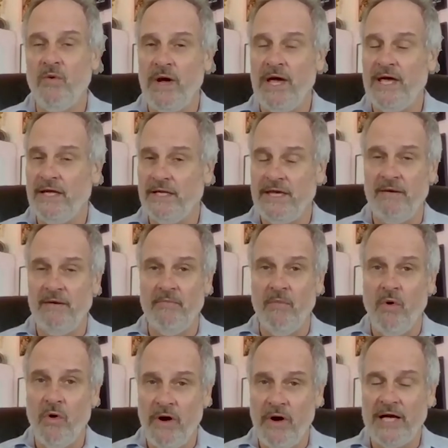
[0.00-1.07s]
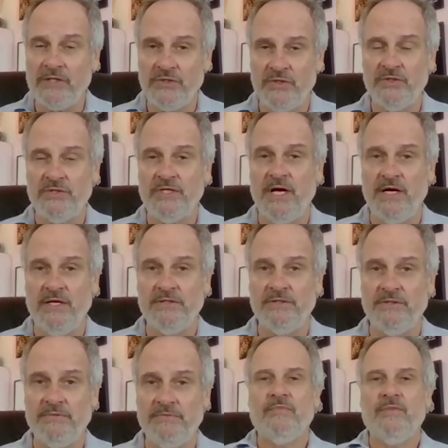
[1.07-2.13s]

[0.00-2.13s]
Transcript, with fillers: way and get more exercise.